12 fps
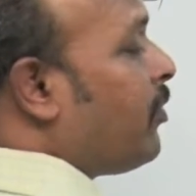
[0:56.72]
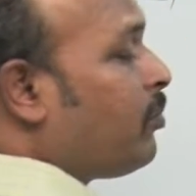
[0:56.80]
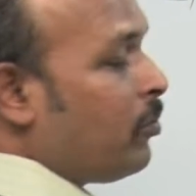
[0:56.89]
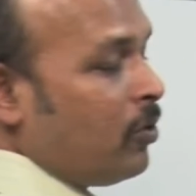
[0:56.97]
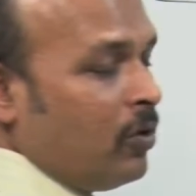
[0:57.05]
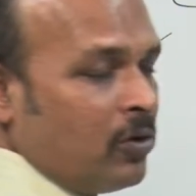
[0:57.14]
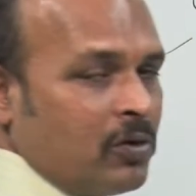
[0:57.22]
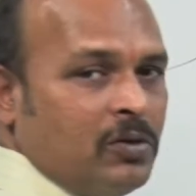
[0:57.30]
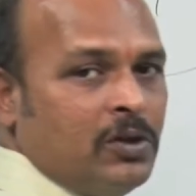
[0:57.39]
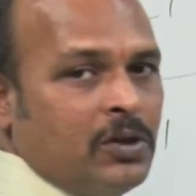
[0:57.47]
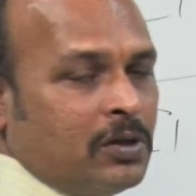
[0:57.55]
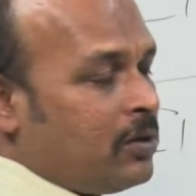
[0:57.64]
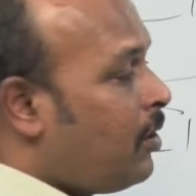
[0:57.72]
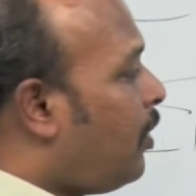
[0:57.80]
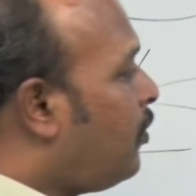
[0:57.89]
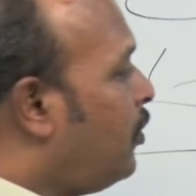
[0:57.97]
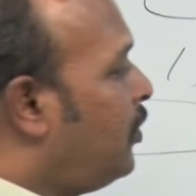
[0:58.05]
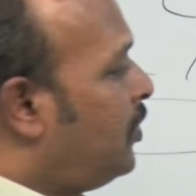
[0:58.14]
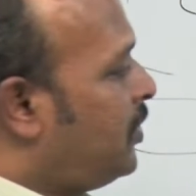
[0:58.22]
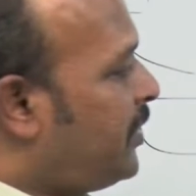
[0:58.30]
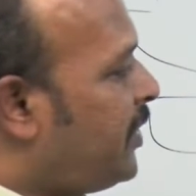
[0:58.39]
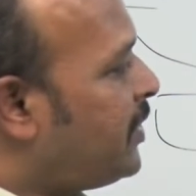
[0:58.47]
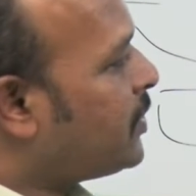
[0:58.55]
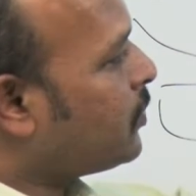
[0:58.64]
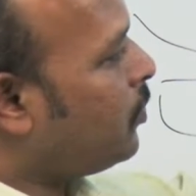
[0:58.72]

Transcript: one more. Now it is